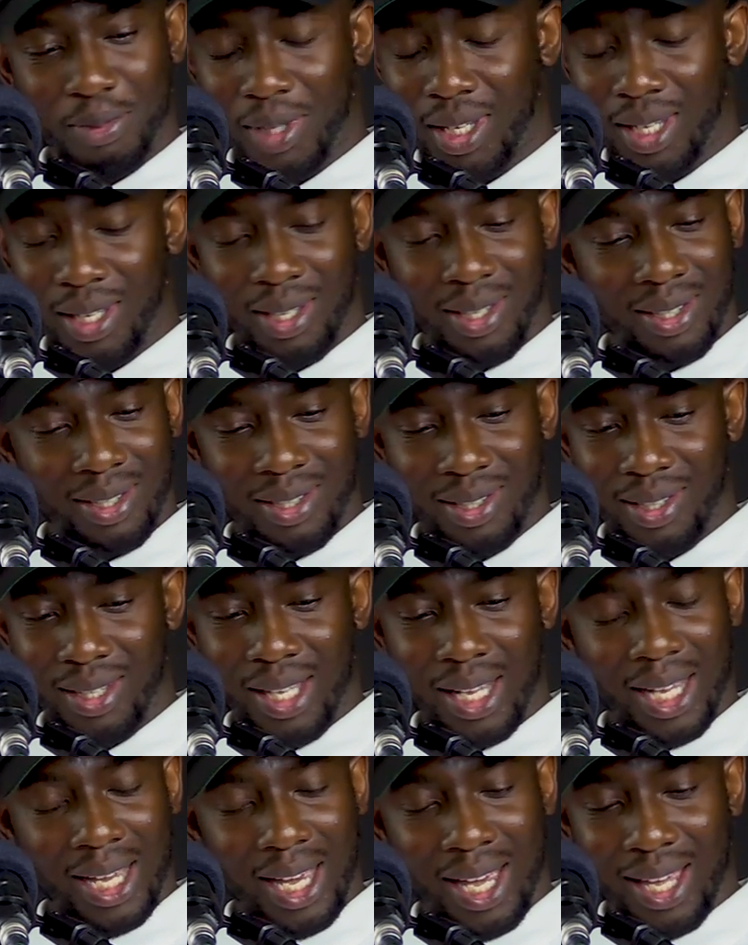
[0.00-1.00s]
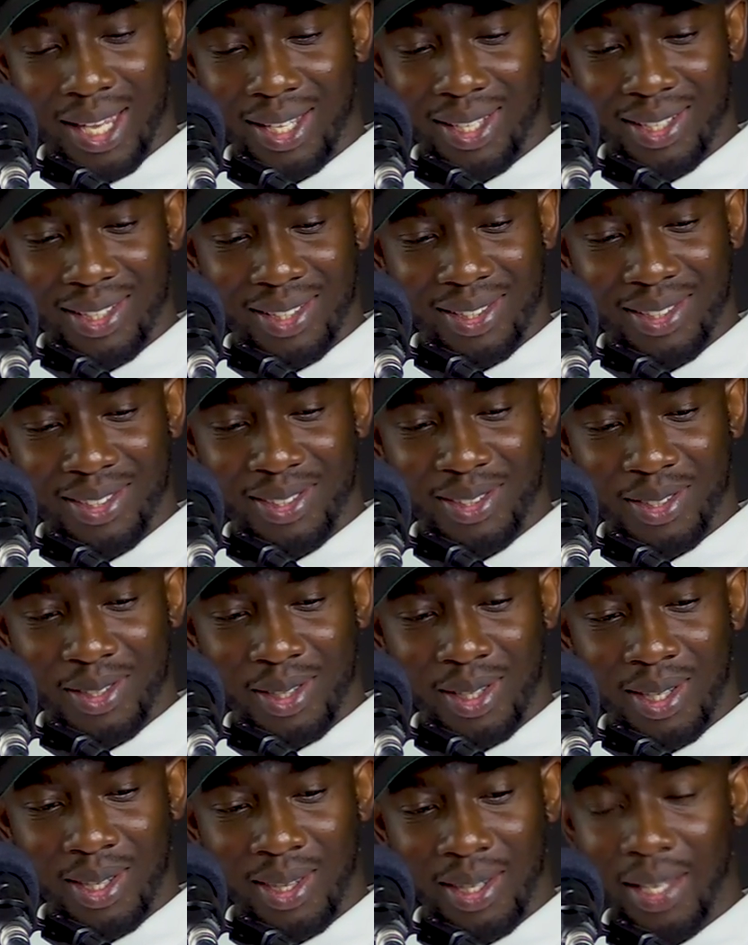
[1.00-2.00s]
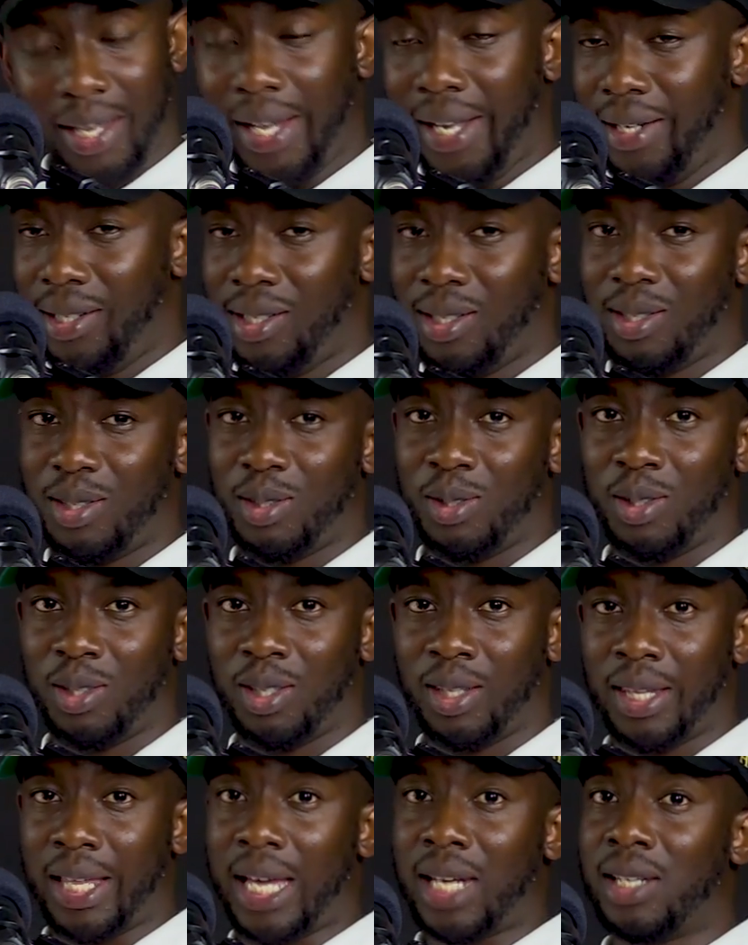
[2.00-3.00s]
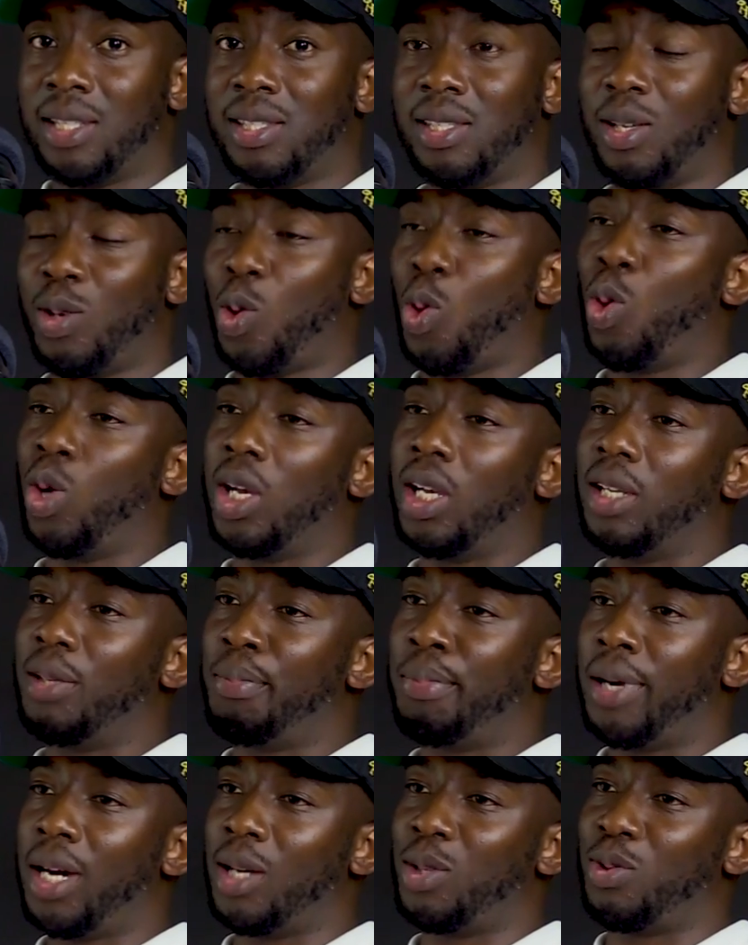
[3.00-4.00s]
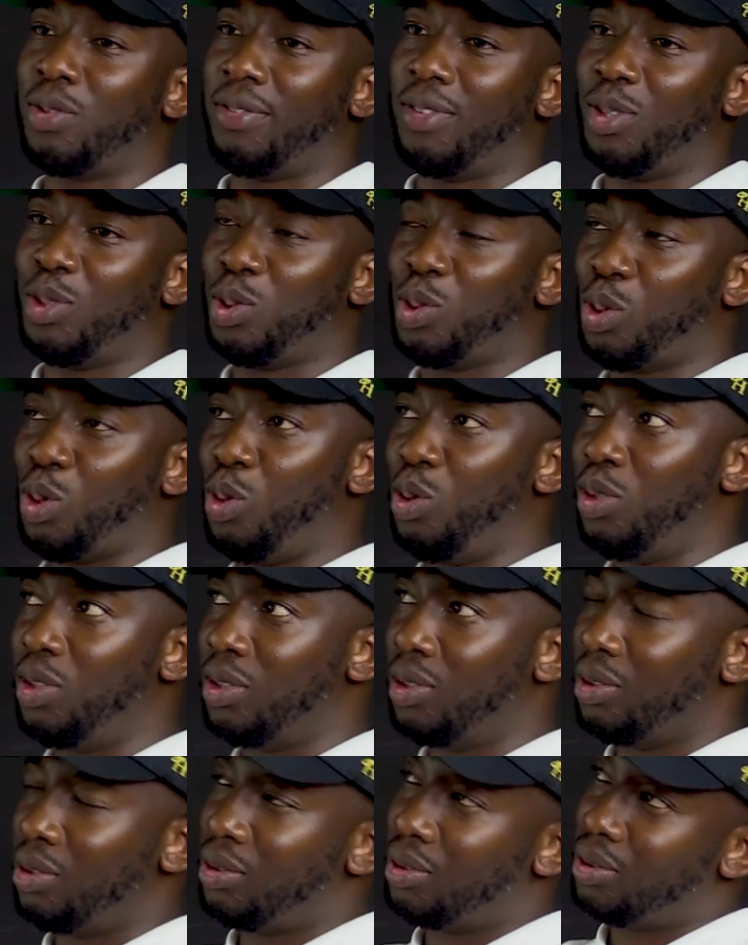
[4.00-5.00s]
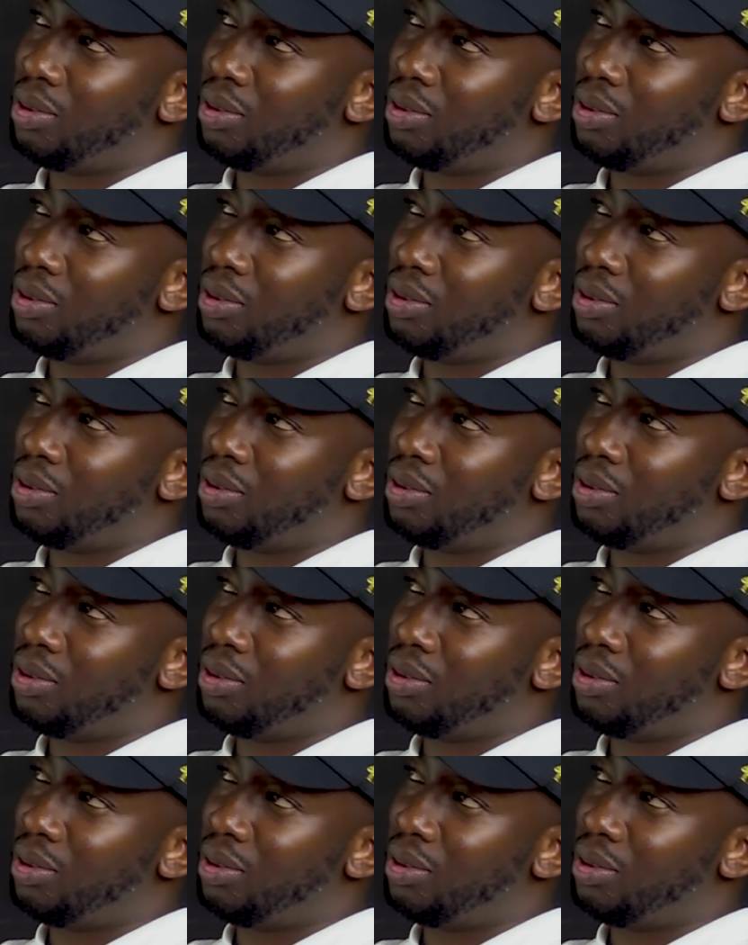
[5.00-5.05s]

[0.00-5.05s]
Man, that guy. And that is the only part of the show.